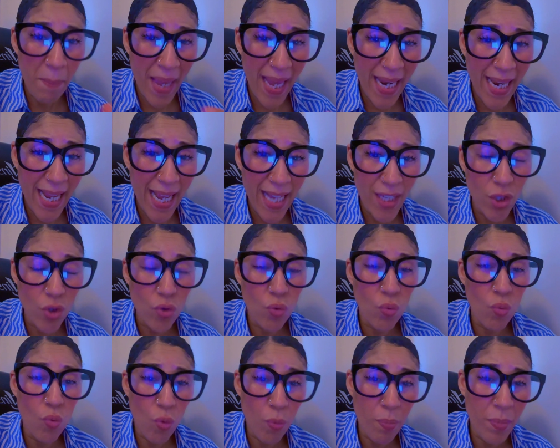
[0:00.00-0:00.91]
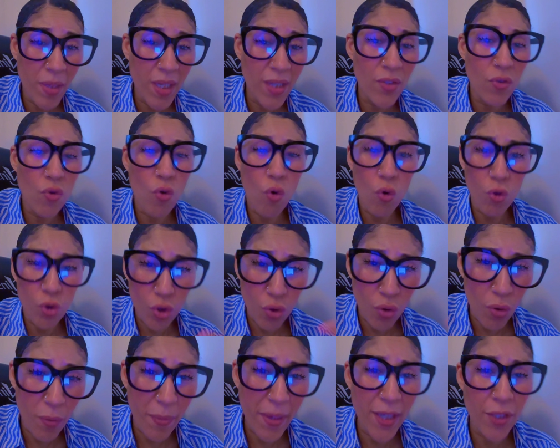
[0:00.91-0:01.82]
The man has to commit
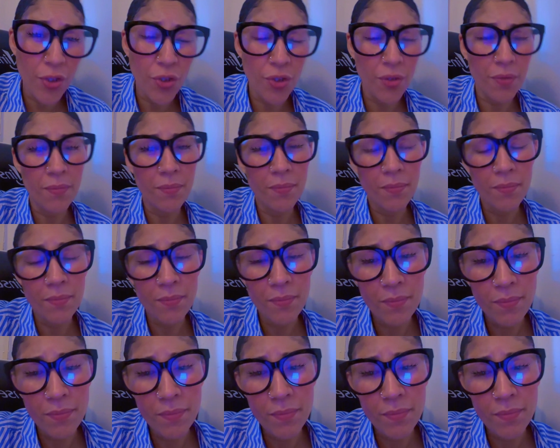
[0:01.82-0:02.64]
masturbation